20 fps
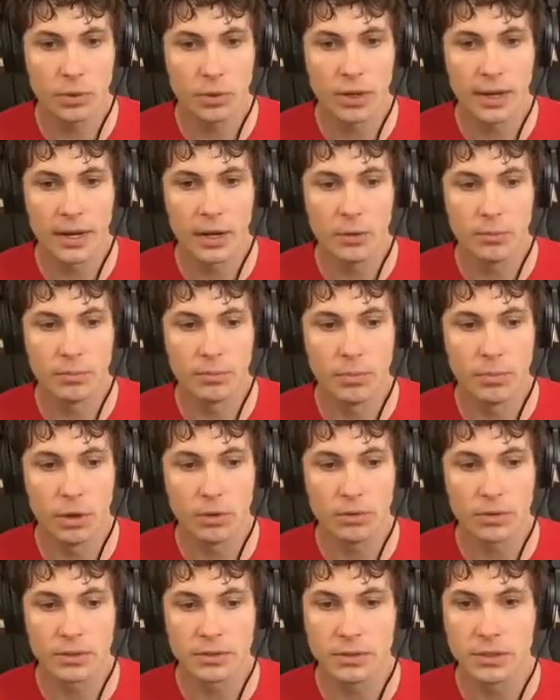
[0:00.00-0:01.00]
boy, oh, oh
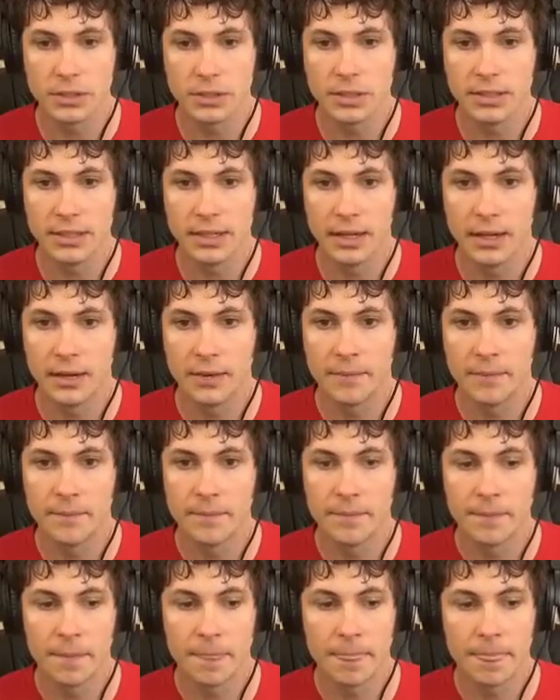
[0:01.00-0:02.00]
relax, oh, good. I got
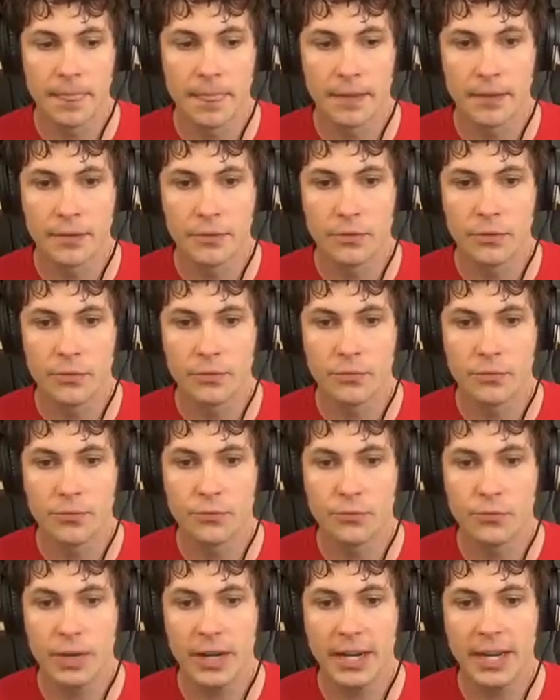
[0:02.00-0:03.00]
this.
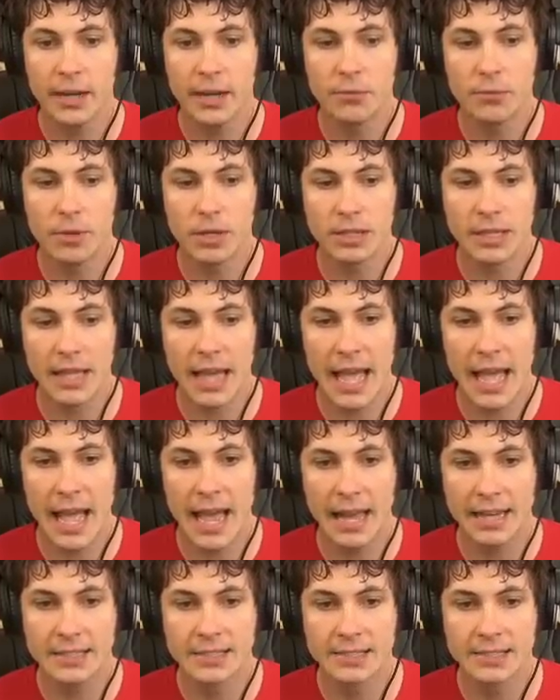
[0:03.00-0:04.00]
Freaking
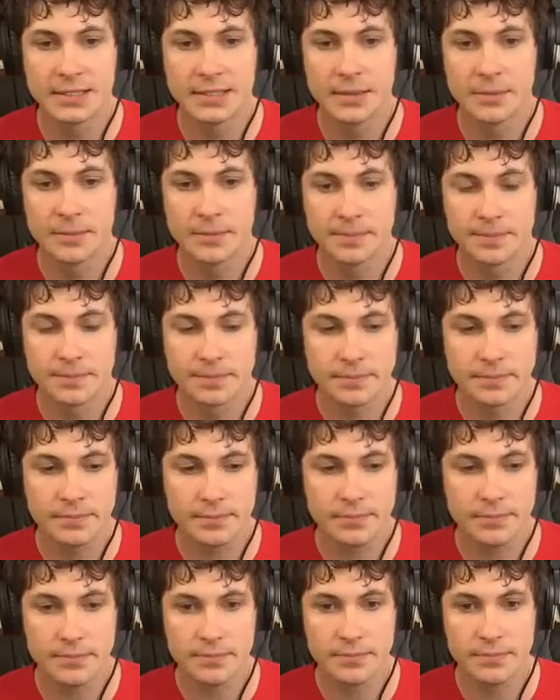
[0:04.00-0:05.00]
relax.
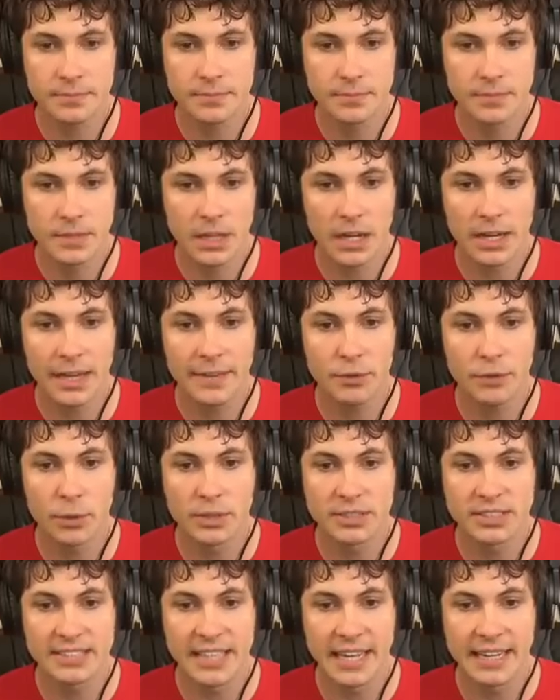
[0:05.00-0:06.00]
I'll give you
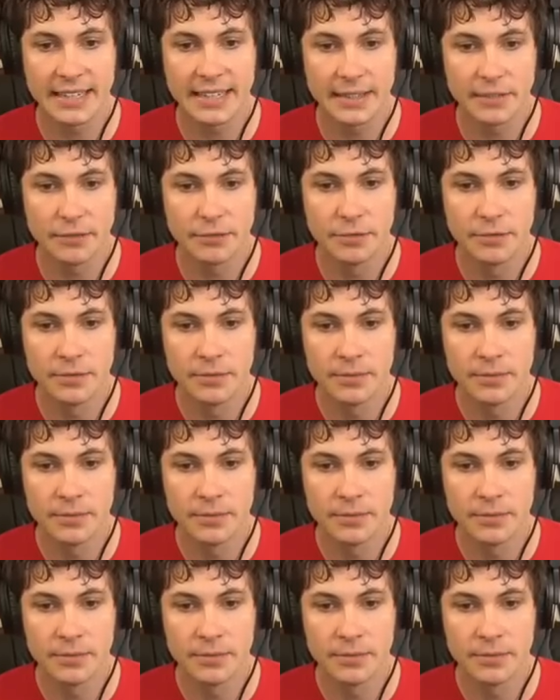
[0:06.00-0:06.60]
a sedative.